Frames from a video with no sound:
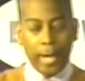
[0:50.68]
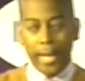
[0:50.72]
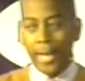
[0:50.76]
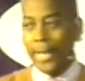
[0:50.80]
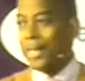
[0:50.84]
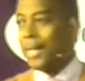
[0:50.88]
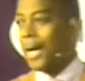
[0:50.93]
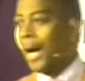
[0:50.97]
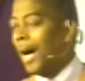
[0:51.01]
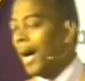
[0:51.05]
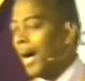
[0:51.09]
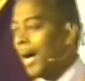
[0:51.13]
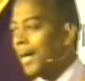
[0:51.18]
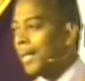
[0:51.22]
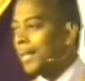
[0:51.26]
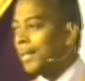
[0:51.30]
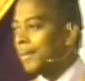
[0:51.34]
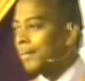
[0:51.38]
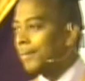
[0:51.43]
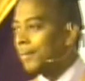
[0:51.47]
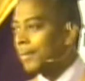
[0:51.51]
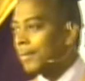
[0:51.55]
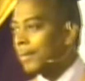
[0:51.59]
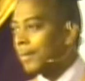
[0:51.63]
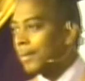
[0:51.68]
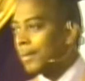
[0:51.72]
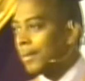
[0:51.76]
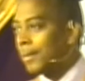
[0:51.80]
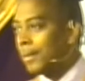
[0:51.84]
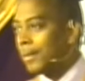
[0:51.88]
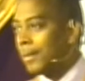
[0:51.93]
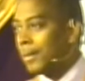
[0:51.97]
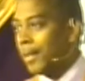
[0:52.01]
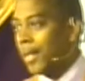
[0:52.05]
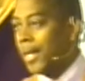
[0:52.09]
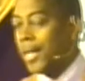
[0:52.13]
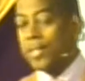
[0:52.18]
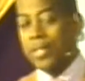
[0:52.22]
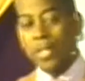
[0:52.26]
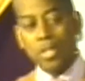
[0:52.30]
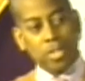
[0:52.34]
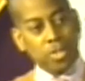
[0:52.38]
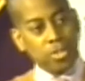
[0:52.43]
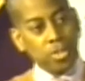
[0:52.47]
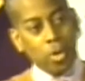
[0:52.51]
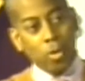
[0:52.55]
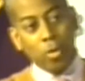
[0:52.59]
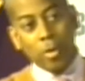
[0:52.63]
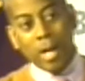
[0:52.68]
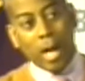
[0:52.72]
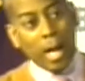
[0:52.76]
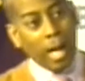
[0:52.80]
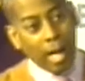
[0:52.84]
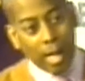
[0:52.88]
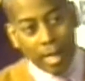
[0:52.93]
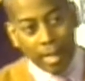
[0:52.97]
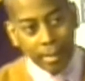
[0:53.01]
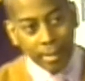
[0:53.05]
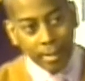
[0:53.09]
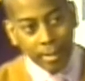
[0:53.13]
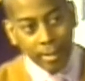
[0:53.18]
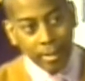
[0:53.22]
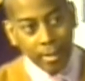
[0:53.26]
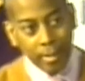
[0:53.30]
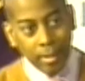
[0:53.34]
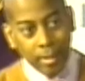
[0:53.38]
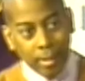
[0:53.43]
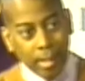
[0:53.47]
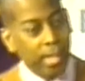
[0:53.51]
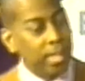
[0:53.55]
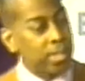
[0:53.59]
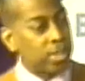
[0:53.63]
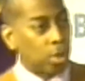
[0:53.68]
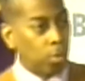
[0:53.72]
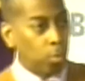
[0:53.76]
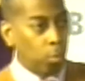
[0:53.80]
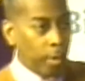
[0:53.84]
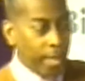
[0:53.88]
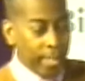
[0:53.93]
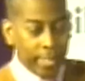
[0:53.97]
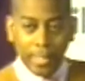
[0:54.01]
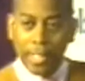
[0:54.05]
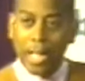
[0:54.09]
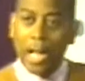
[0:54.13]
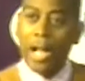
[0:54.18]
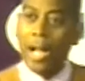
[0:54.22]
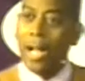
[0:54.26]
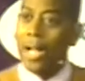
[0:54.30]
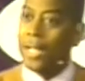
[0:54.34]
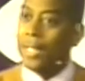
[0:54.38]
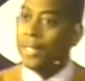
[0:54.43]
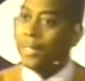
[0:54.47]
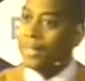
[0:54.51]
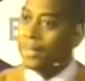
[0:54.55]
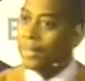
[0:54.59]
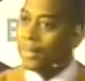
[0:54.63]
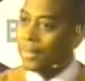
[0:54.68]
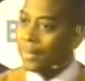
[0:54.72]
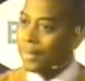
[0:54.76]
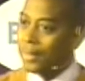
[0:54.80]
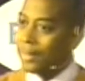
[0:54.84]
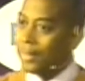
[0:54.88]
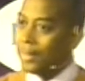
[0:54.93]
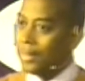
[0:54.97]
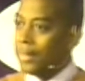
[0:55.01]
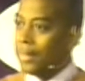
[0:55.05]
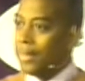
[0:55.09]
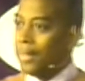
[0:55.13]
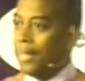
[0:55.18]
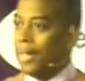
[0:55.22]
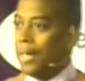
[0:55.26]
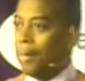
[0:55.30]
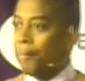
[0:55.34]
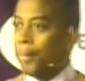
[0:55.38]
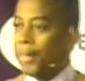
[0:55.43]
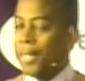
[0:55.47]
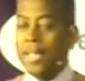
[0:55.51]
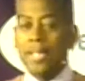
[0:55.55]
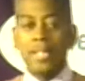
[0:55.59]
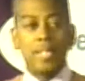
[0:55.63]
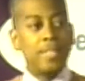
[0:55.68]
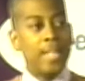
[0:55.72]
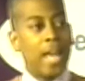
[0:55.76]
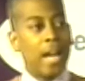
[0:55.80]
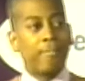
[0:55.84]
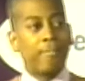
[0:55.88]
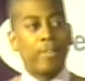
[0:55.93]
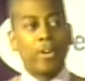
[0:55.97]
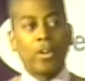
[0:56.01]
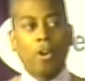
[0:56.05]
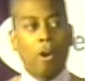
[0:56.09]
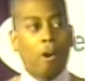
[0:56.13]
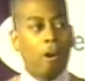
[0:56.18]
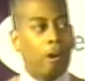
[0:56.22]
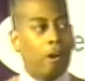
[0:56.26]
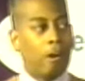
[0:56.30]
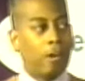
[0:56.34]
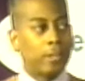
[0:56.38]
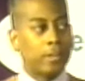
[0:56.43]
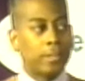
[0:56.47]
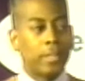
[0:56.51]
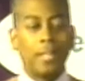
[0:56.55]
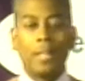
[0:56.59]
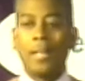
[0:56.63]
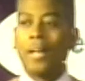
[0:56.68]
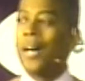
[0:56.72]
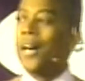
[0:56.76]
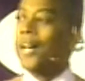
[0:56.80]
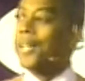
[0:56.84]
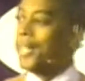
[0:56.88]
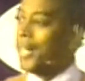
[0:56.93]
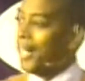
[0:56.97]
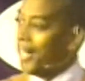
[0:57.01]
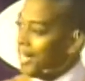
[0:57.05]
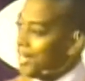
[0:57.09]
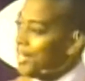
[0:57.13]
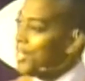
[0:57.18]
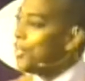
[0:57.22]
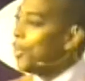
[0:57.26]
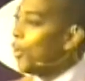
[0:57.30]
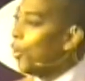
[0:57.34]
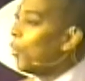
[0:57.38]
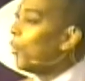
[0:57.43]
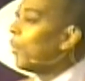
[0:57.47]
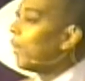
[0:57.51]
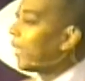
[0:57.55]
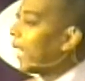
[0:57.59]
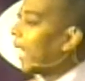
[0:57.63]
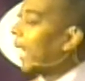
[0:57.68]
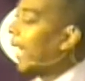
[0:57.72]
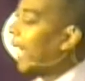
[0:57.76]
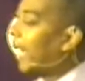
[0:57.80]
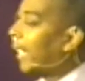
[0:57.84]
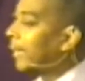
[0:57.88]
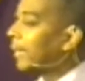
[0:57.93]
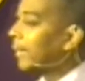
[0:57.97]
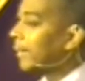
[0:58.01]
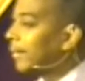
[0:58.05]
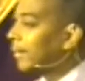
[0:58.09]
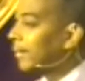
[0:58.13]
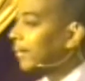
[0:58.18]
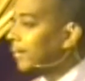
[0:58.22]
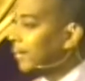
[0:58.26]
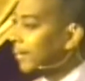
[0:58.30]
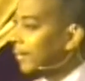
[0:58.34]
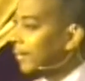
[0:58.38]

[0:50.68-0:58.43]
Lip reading: He's a rain god, he's a snow god, he's a wind god, but he's never called an unknown God.